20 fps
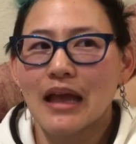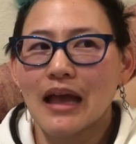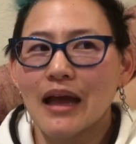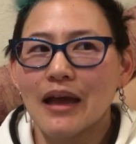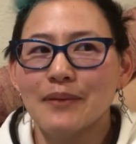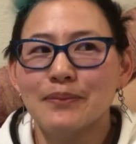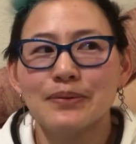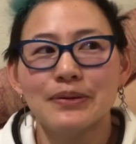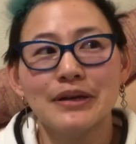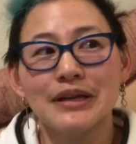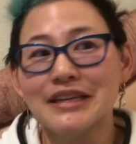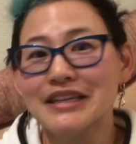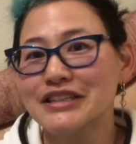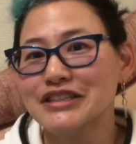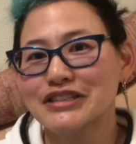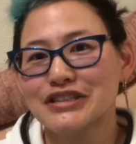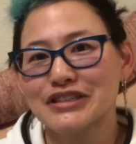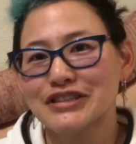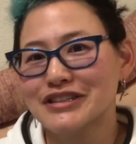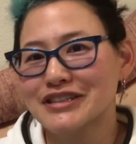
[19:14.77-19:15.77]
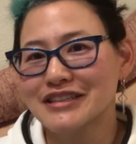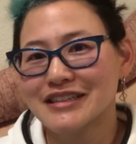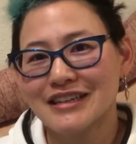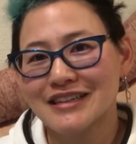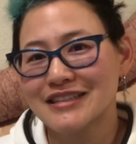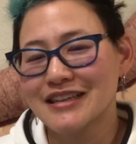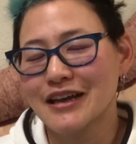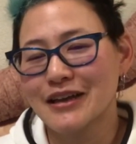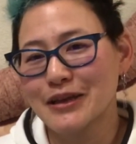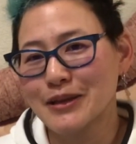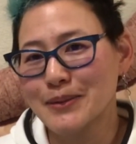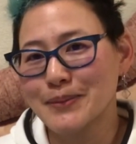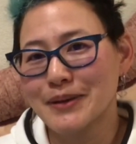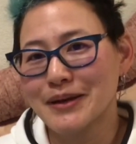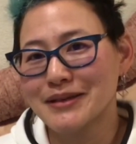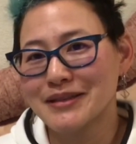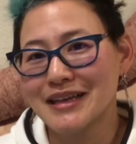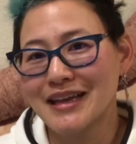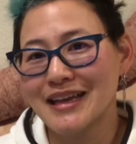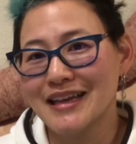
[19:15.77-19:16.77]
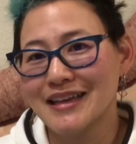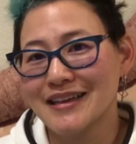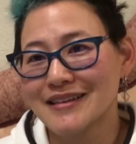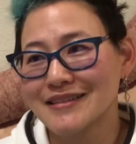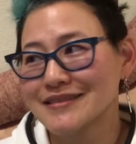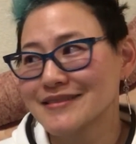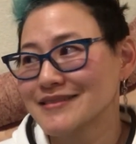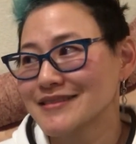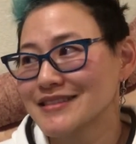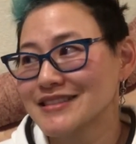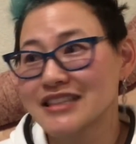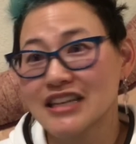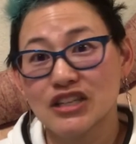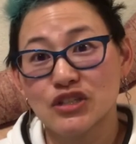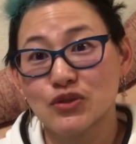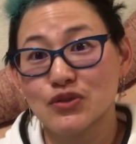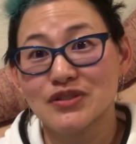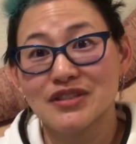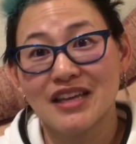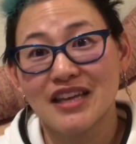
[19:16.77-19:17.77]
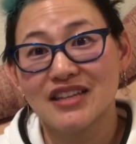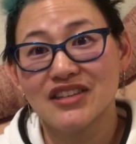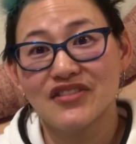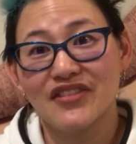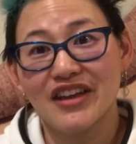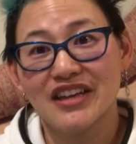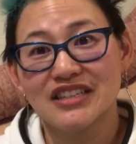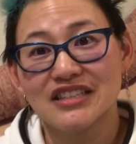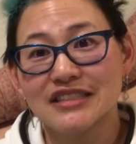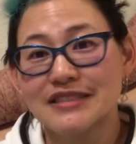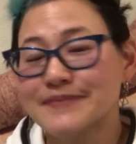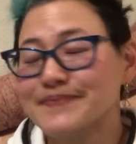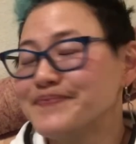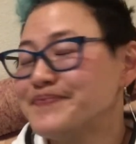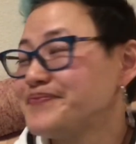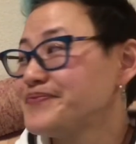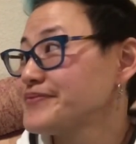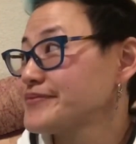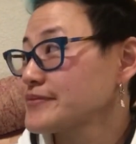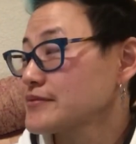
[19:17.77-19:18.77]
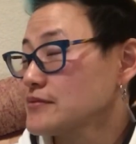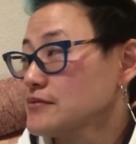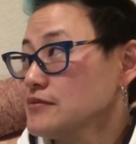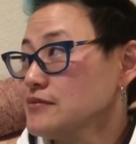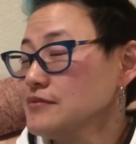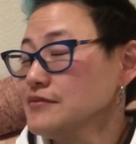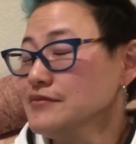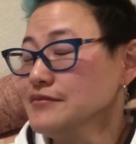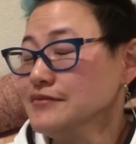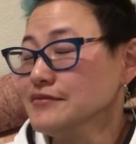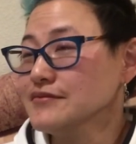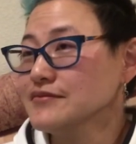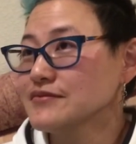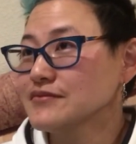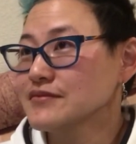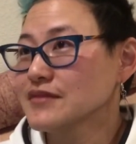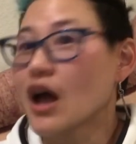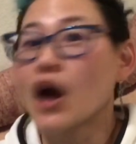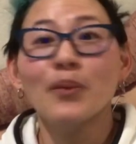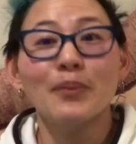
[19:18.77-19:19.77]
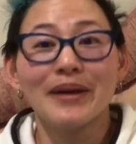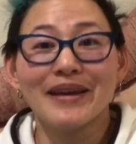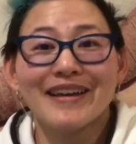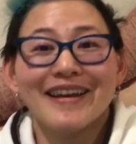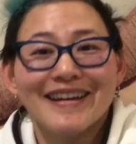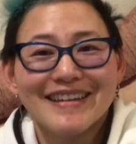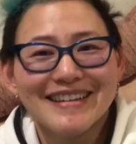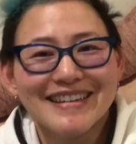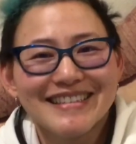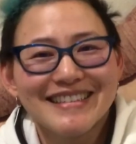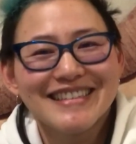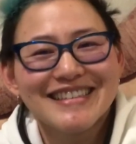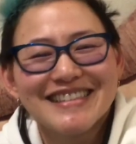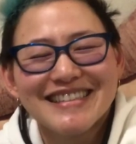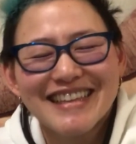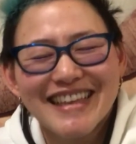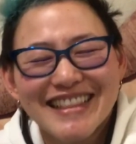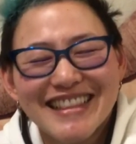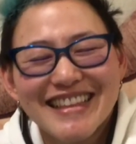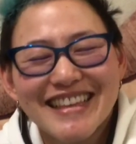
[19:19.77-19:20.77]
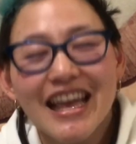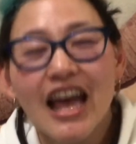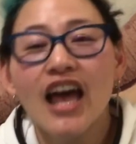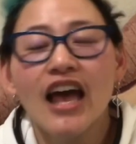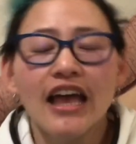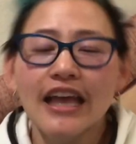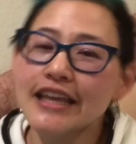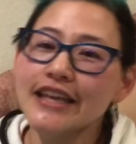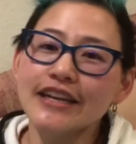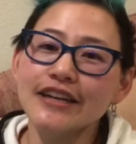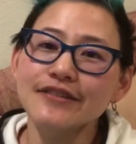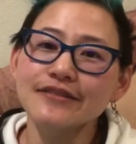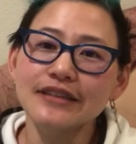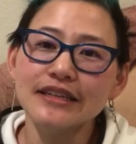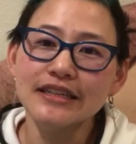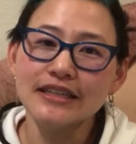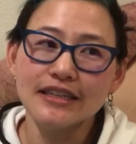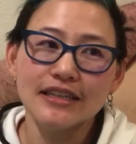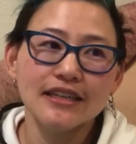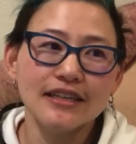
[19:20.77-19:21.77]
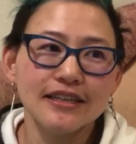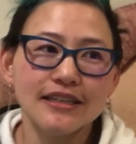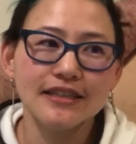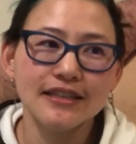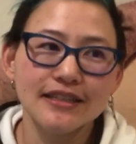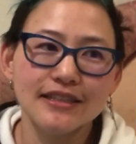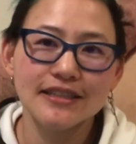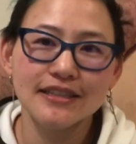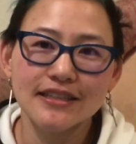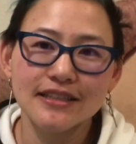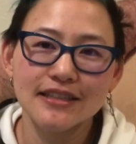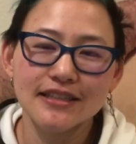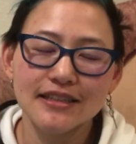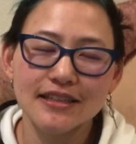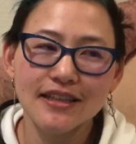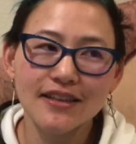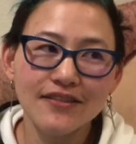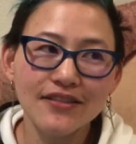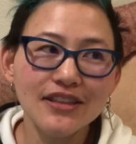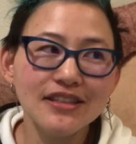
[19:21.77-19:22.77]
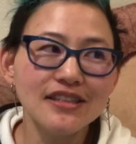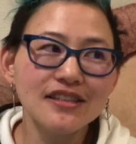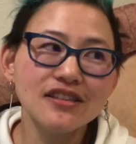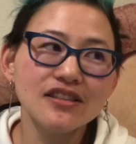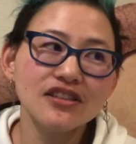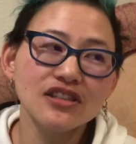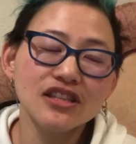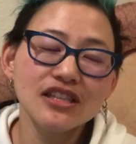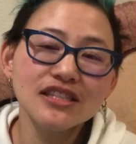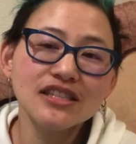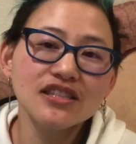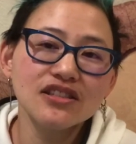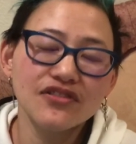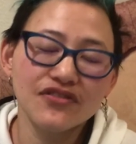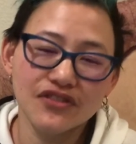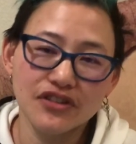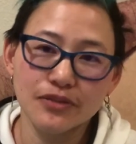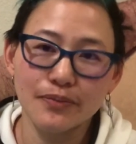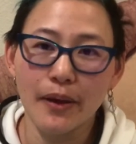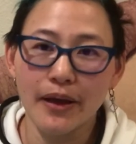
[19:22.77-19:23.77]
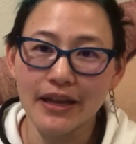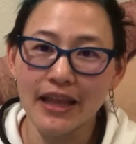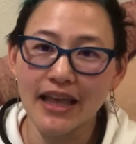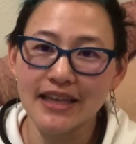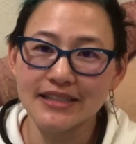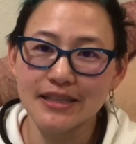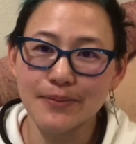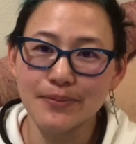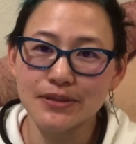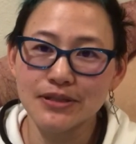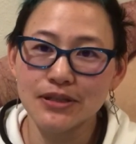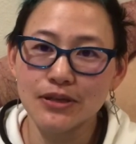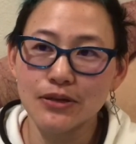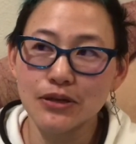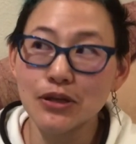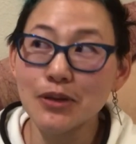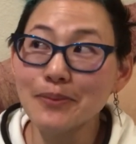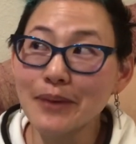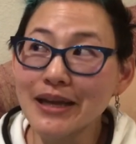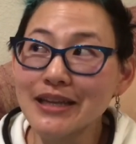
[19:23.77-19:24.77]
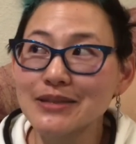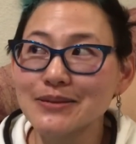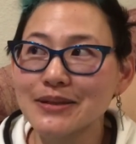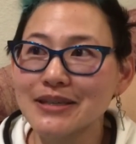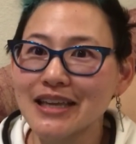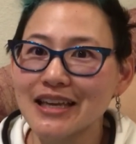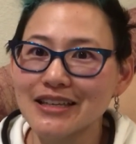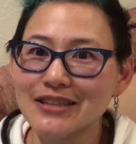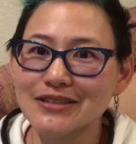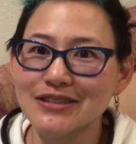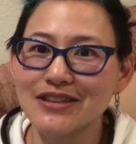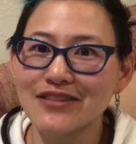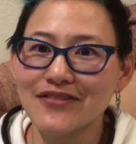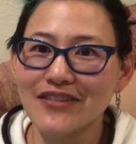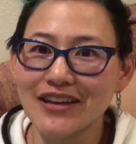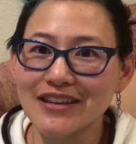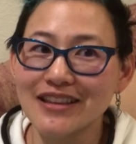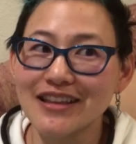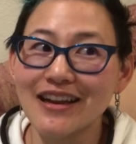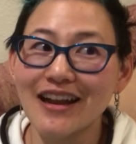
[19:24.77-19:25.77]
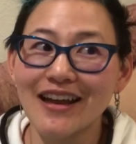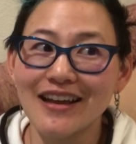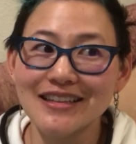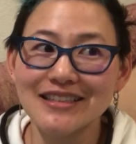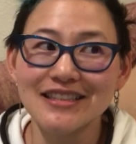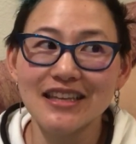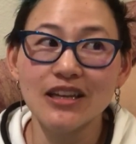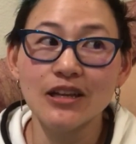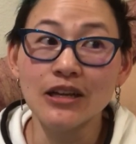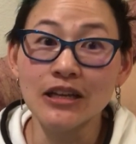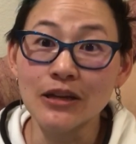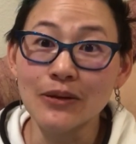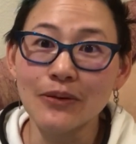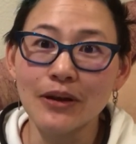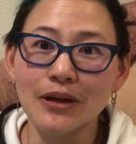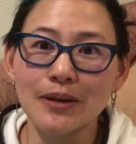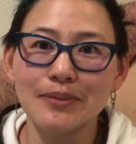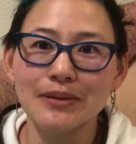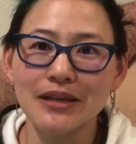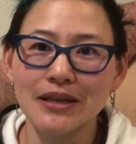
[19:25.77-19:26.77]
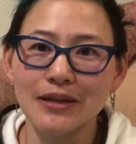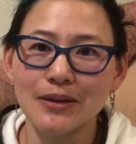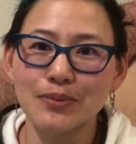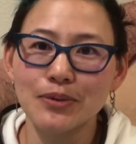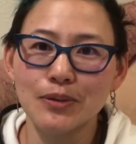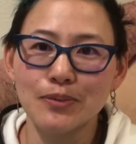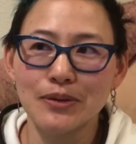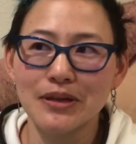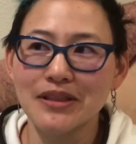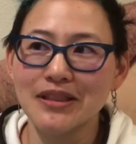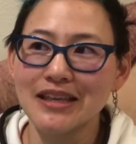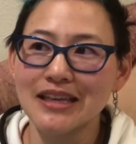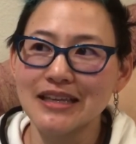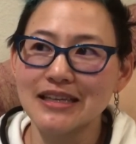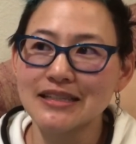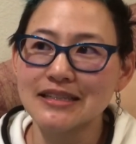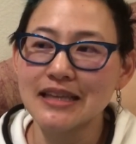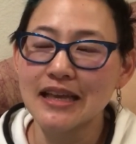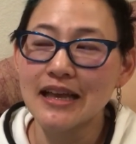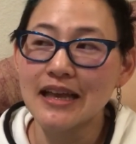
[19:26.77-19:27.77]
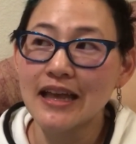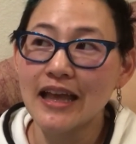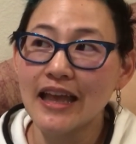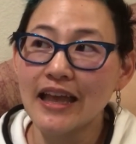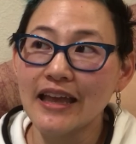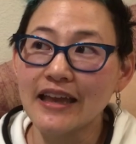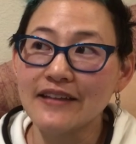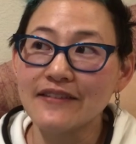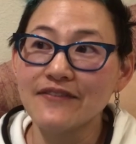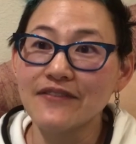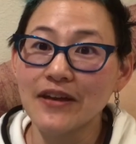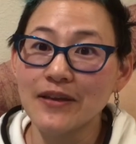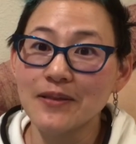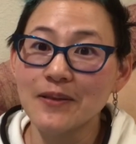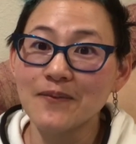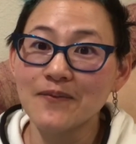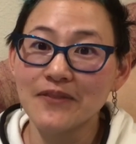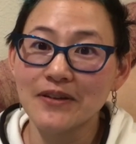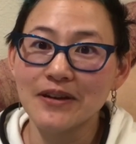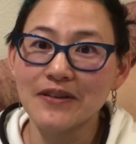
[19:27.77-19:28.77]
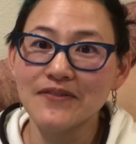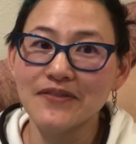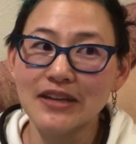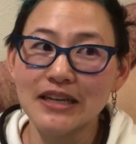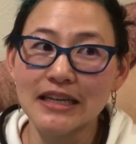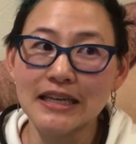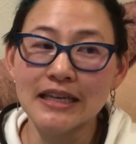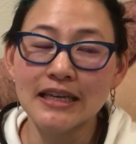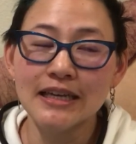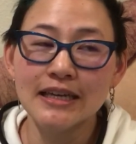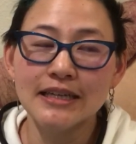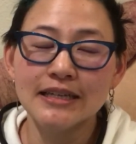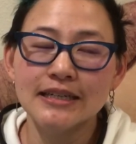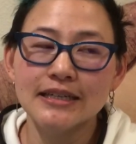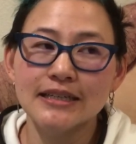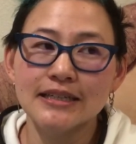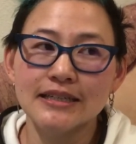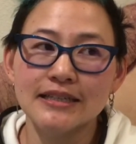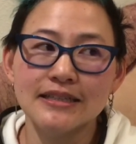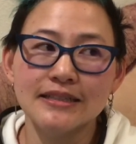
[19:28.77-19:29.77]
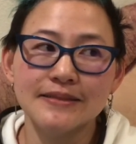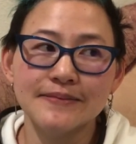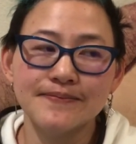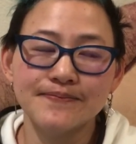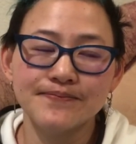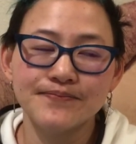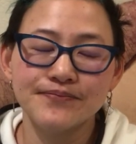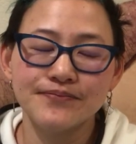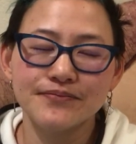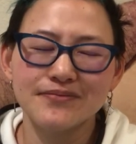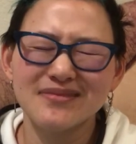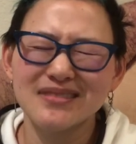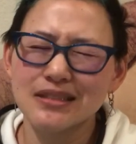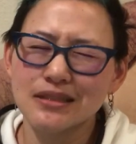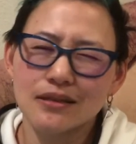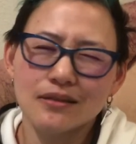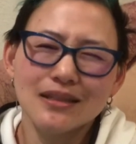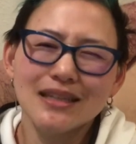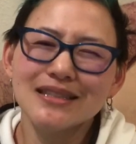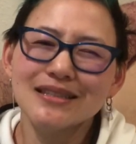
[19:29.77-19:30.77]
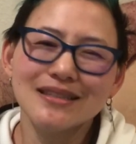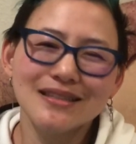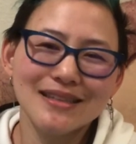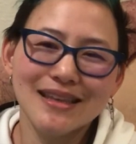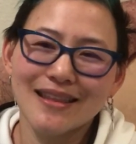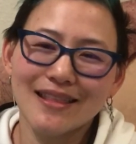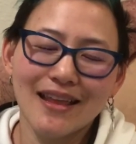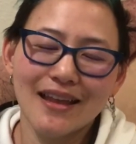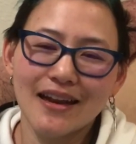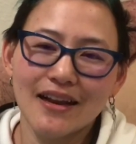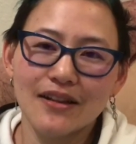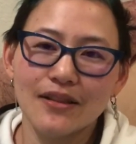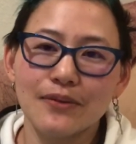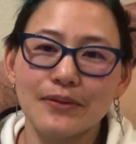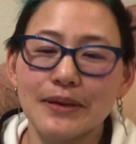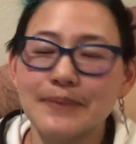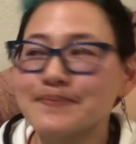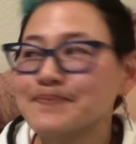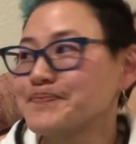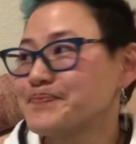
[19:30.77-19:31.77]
I'm pretty sure they're not talking about like sexual satisfaction. Oh my god, I just said. That. You know what? If this is this is the first podcast episode, you might as well get used to the fact that I say incredibly inappropriate things and find them very funny. Um, so let's just get that out of the way.